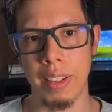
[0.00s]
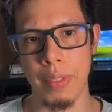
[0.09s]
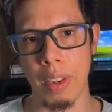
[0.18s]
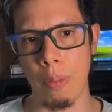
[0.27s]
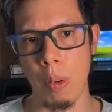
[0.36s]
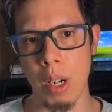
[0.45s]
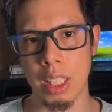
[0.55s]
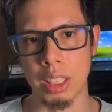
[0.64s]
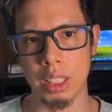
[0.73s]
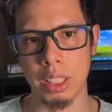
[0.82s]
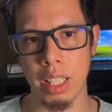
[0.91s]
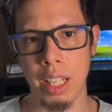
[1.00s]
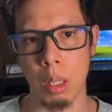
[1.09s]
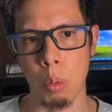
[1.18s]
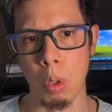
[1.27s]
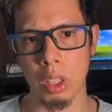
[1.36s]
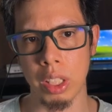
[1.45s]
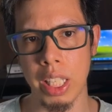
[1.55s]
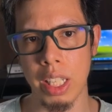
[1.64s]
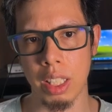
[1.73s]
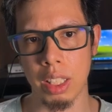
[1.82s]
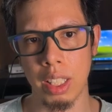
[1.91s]
the first word
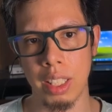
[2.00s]
here.